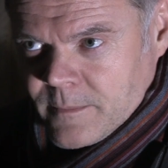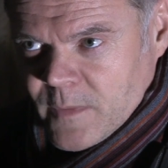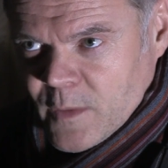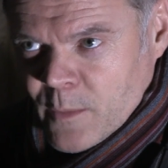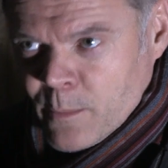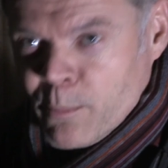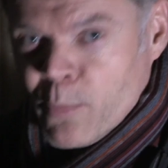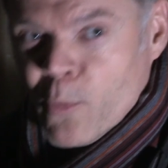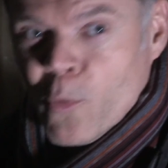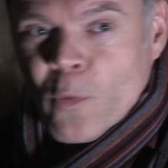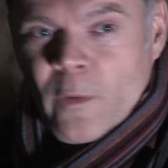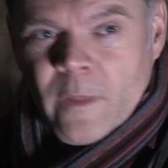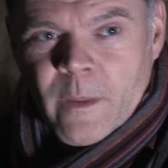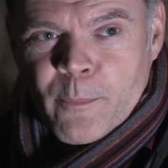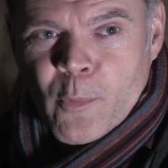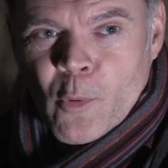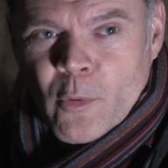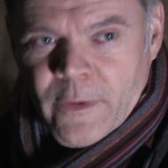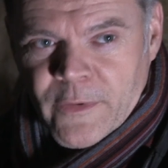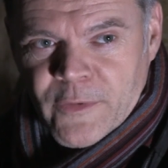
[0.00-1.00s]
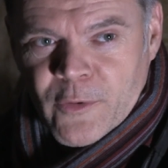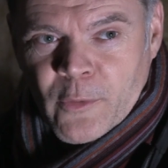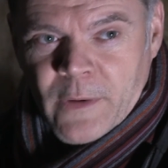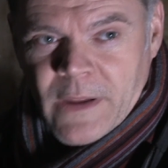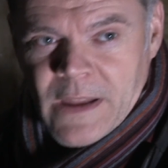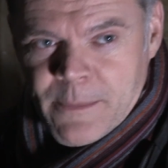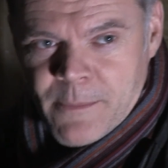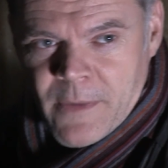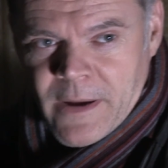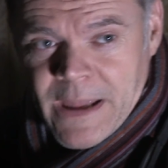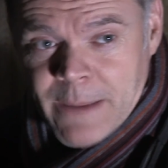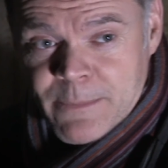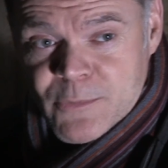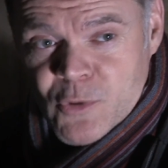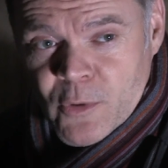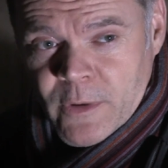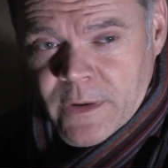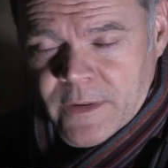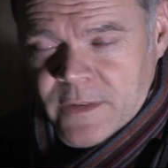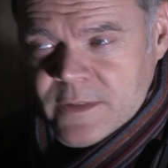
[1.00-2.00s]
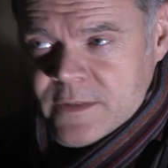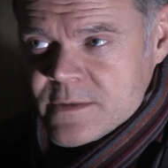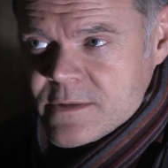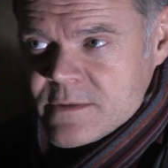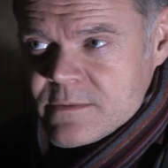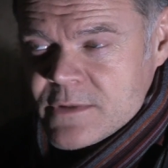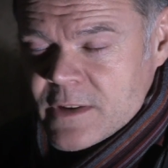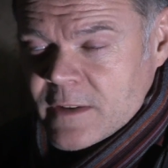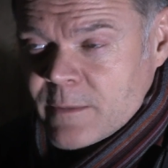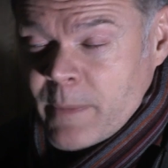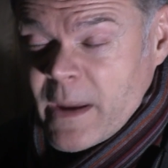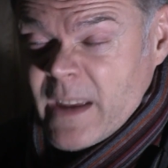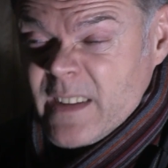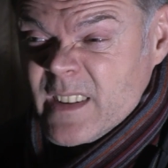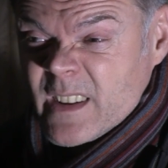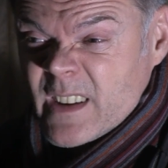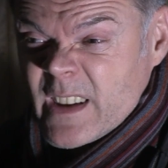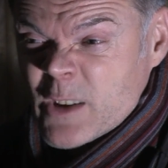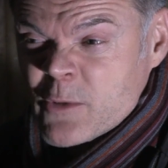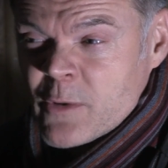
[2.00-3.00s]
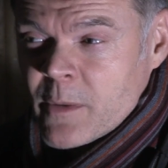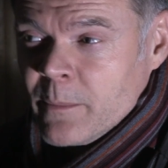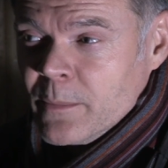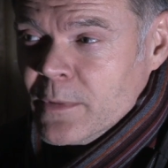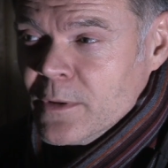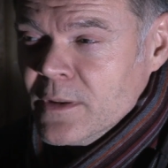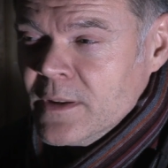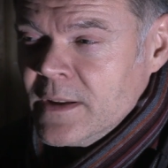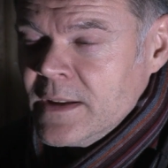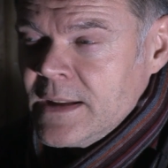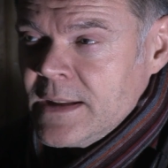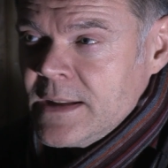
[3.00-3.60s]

ball and socket in my hip joints just basically crumble.